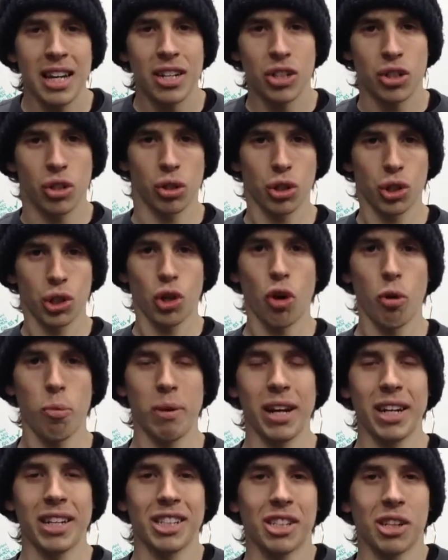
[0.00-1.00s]
sort of shoulder
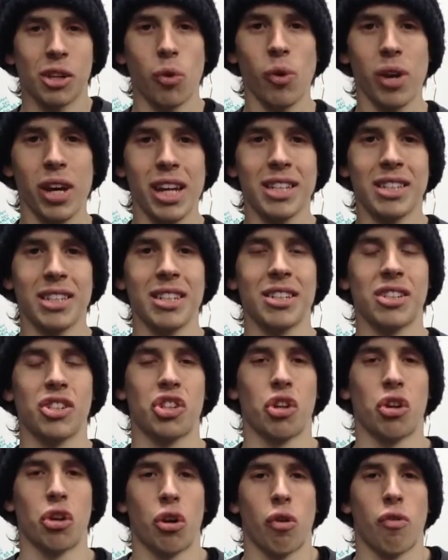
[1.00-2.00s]
blade squeezes
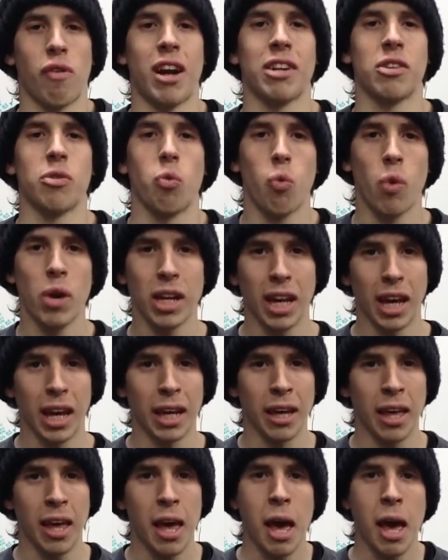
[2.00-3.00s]
to correct winging.